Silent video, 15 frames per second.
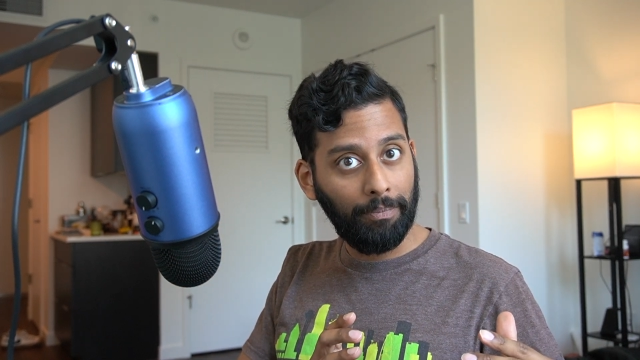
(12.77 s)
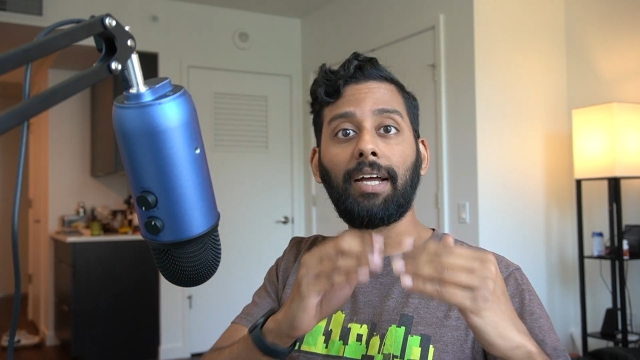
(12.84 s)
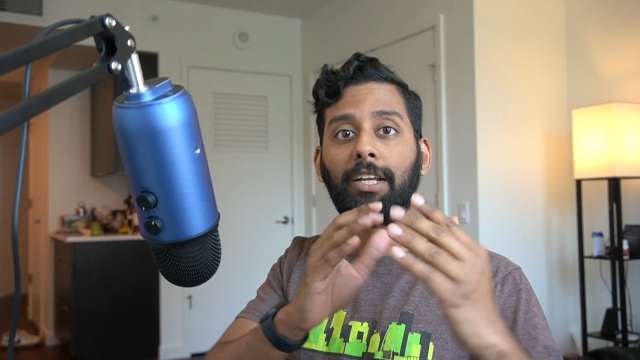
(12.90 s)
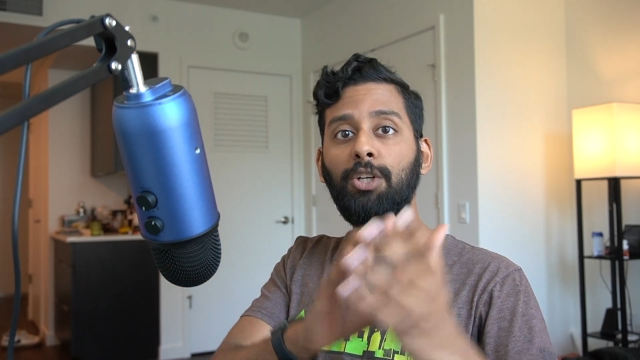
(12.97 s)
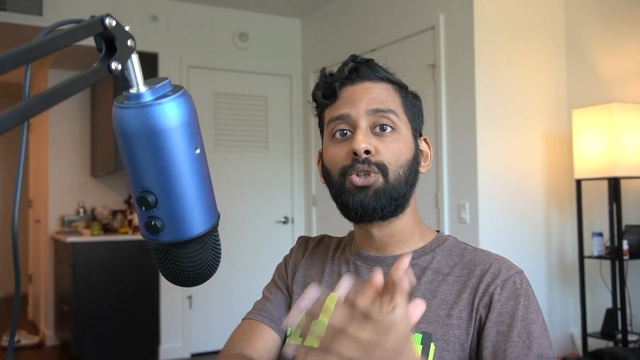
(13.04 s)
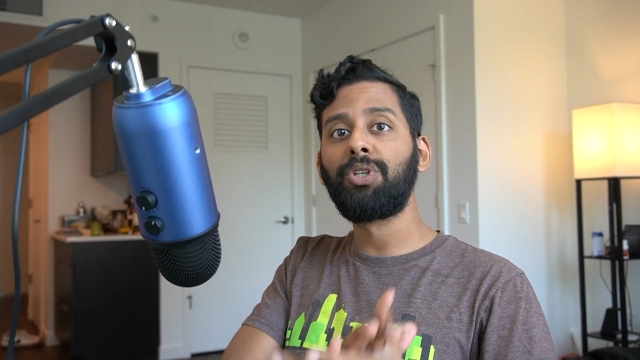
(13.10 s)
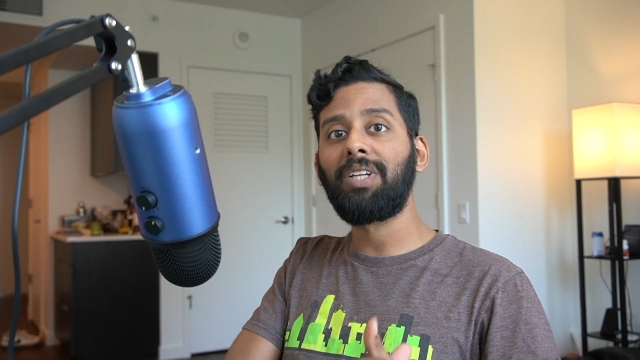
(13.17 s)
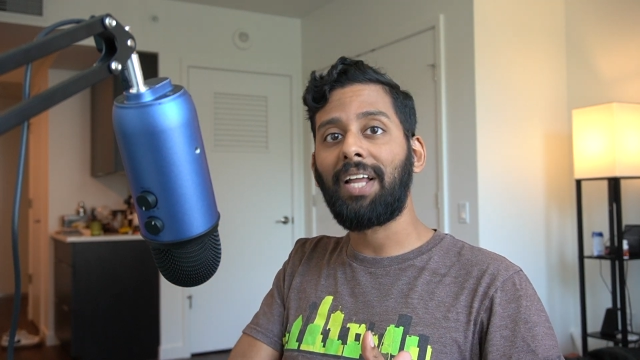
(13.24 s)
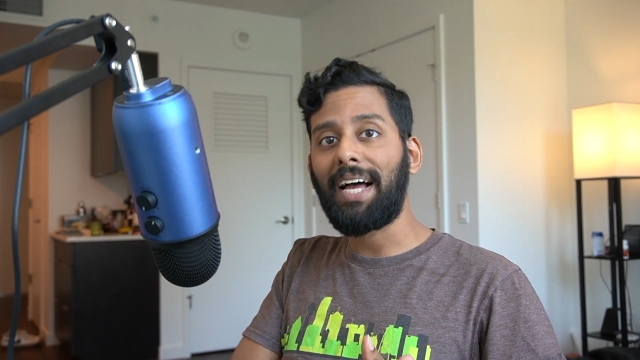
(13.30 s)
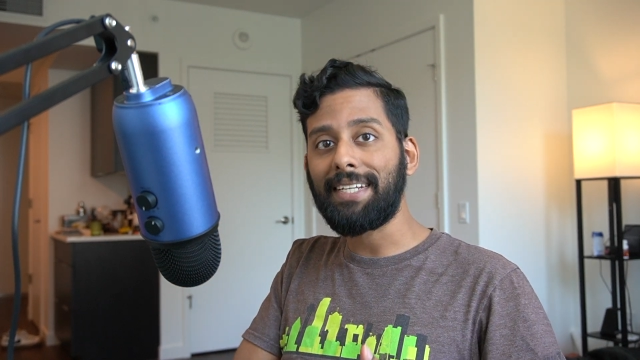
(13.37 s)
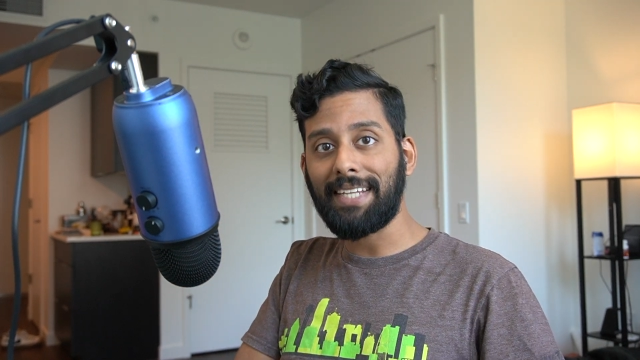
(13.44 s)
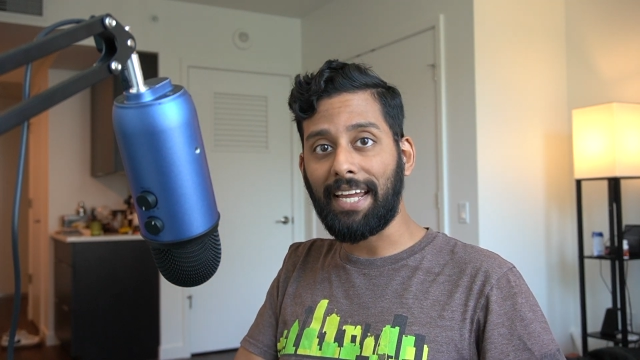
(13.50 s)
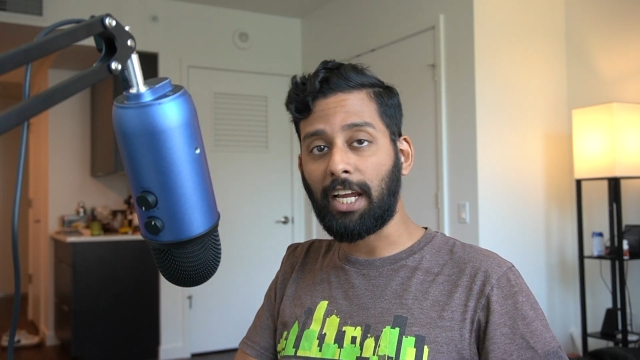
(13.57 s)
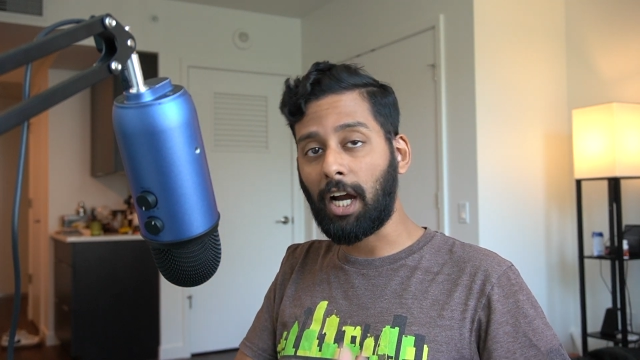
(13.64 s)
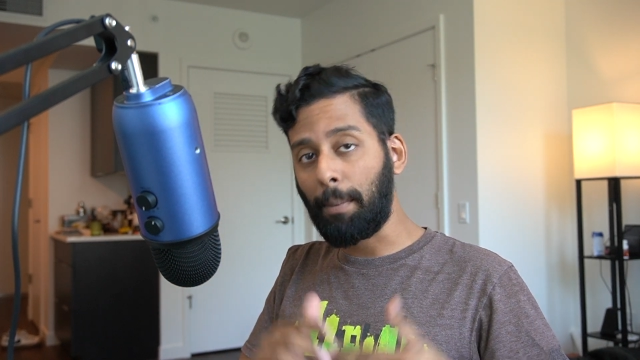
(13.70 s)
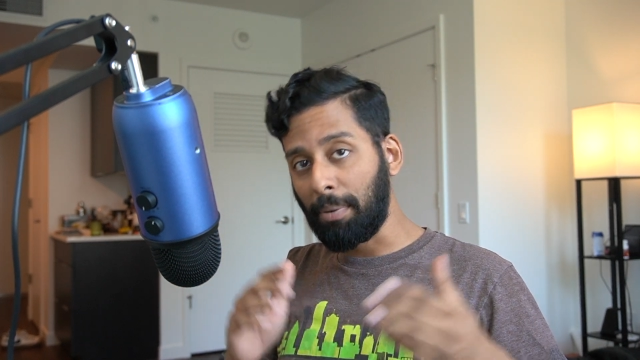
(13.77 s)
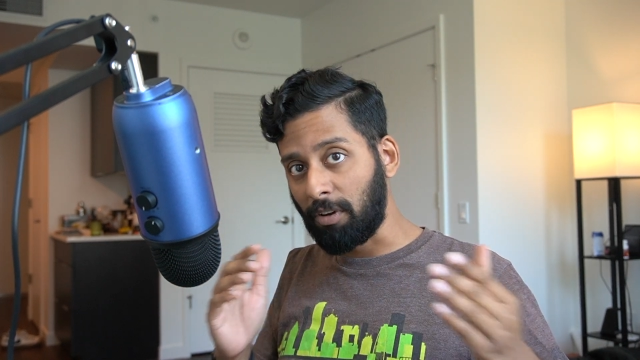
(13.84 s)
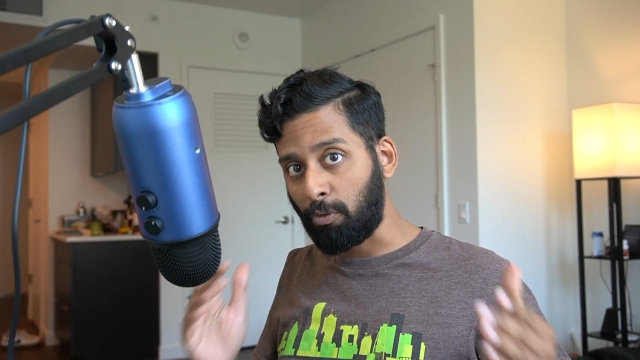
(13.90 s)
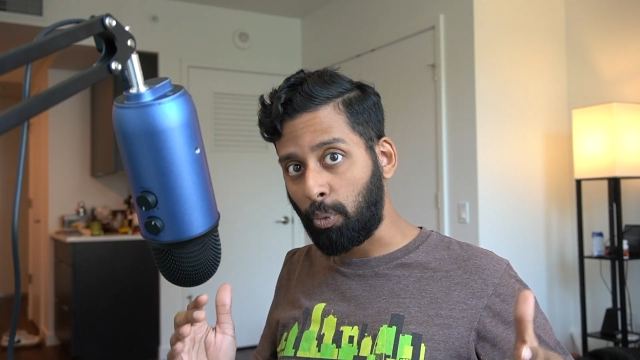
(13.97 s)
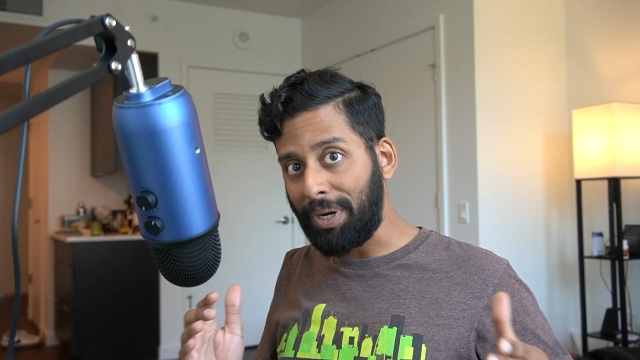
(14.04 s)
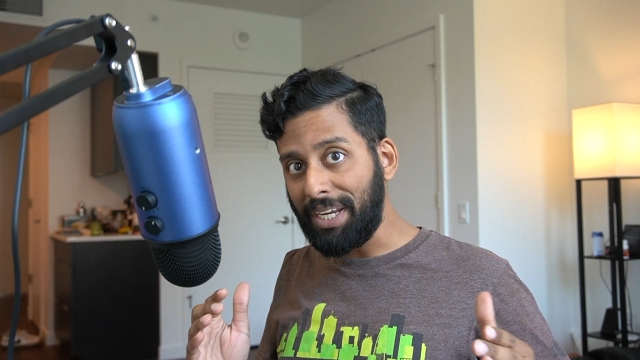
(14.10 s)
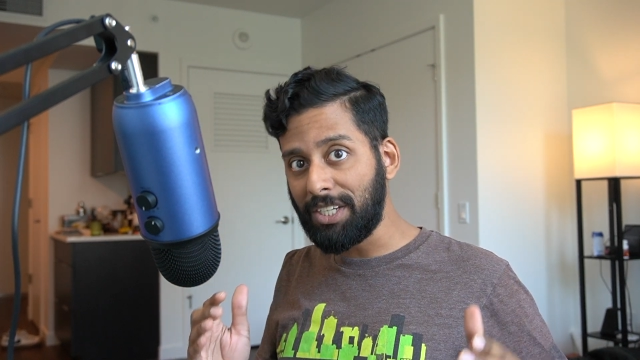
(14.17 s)
that usually lasts a couple
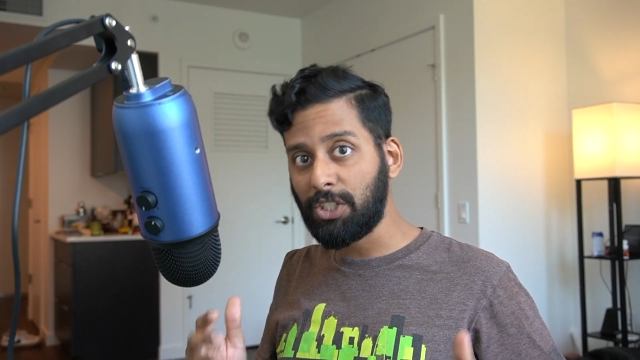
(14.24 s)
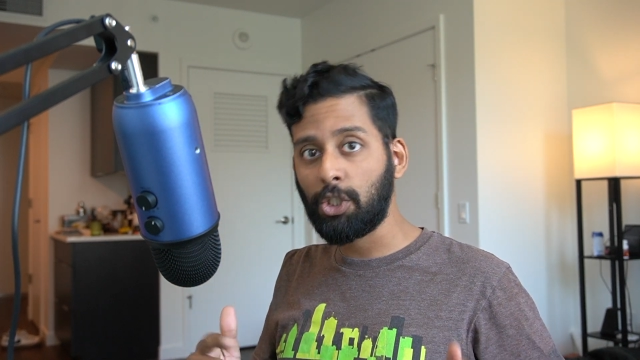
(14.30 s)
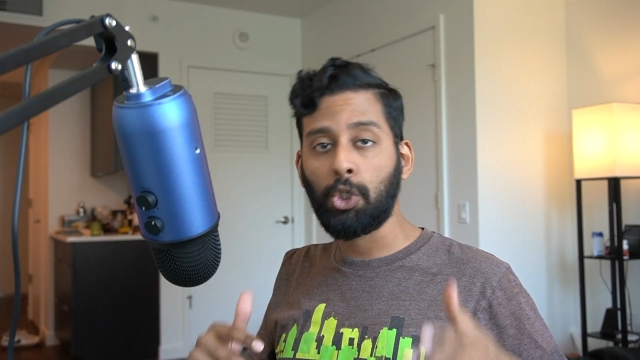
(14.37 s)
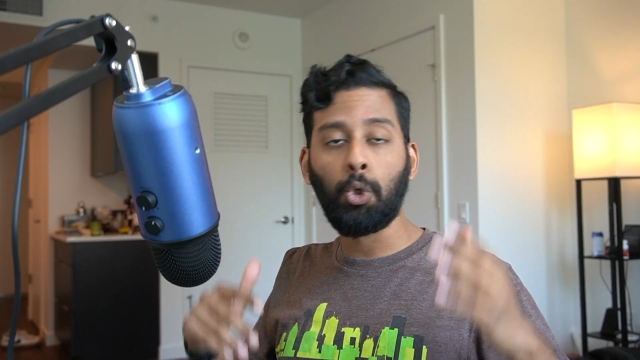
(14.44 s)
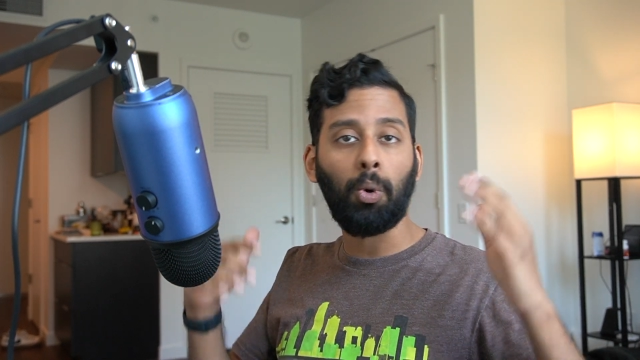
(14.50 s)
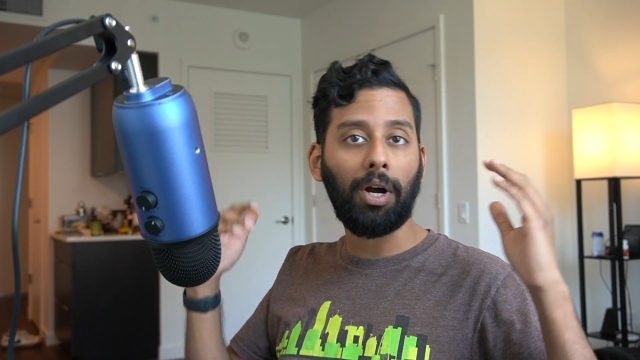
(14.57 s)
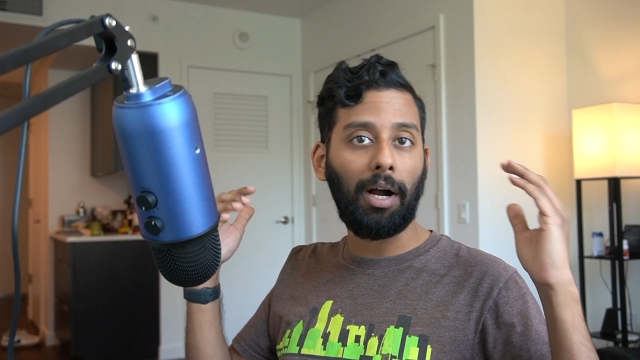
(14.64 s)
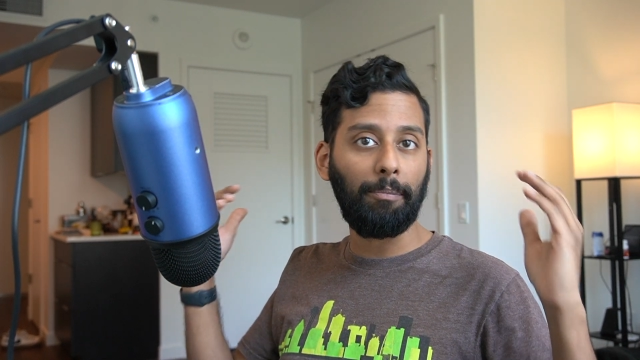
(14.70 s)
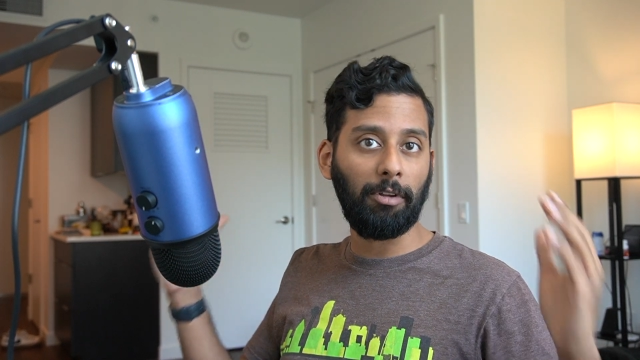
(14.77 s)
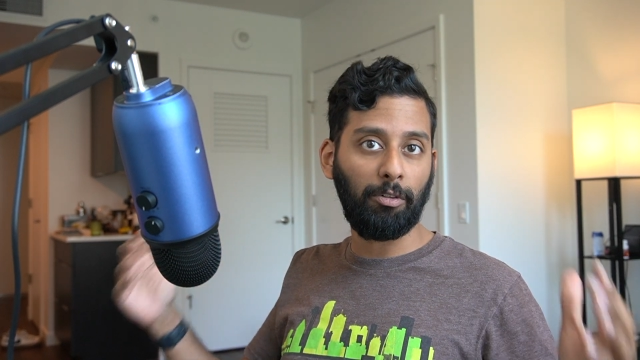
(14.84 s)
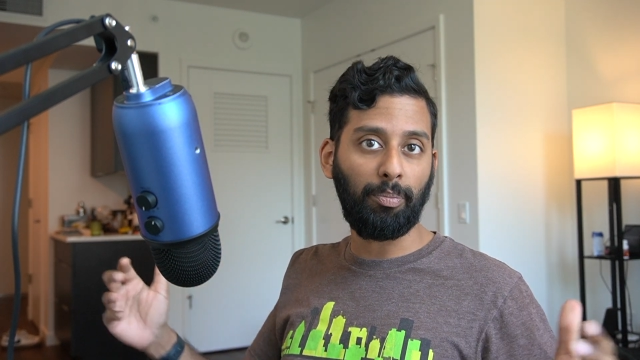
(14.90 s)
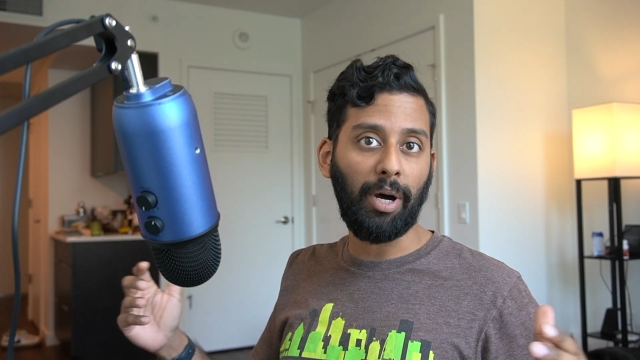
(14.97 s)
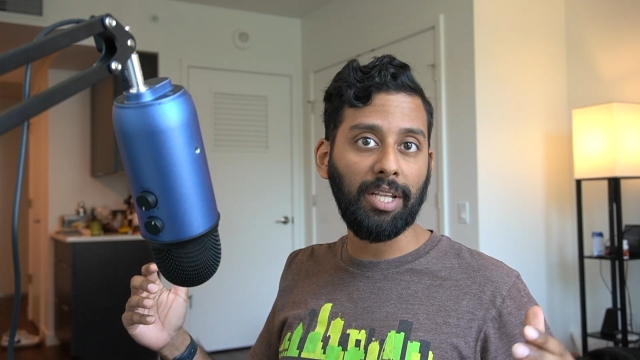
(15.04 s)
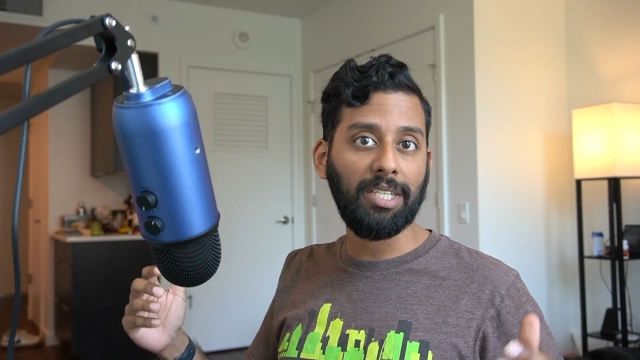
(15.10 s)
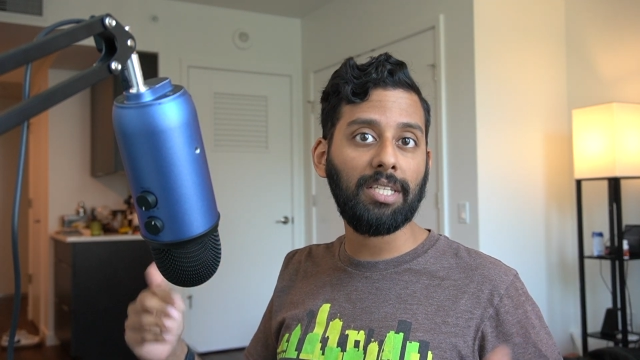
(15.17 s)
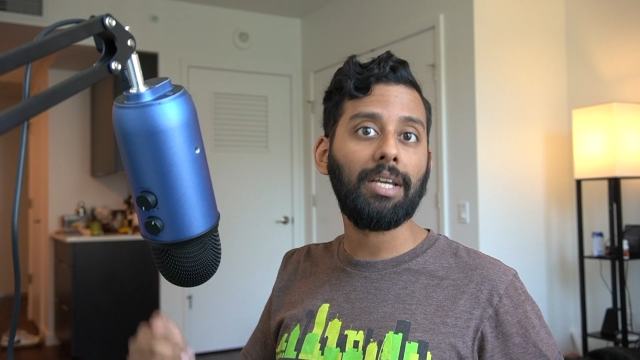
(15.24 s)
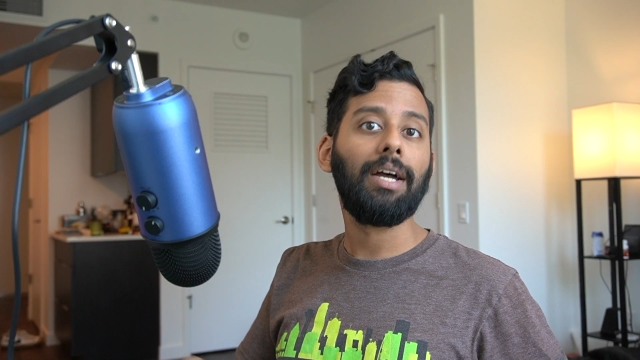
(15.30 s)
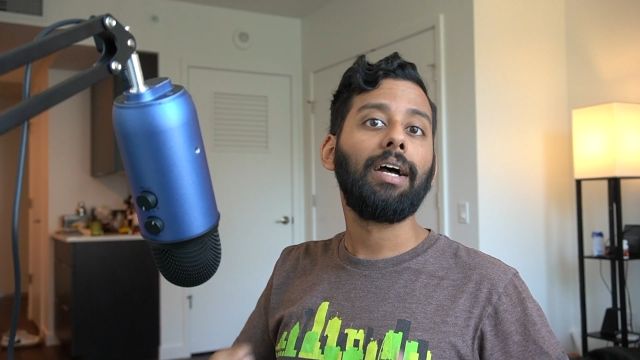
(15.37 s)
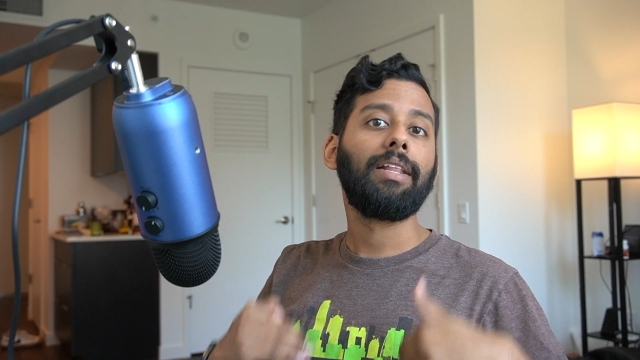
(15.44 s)
of weeks to a couple of months